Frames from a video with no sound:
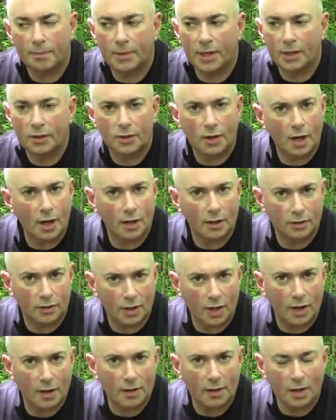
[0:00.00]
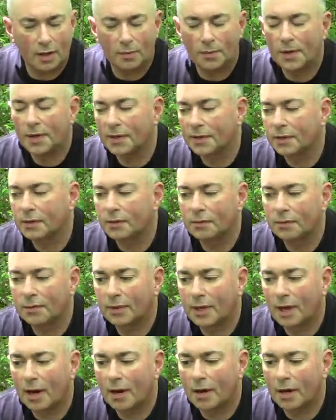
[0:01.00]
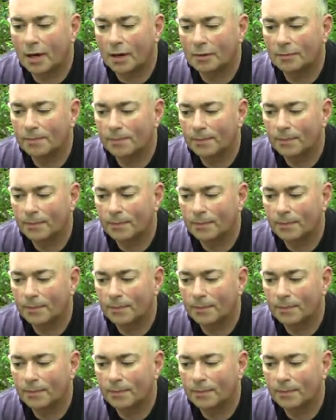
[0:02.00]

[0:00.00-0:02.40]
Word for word: big giant chair that I was carrying.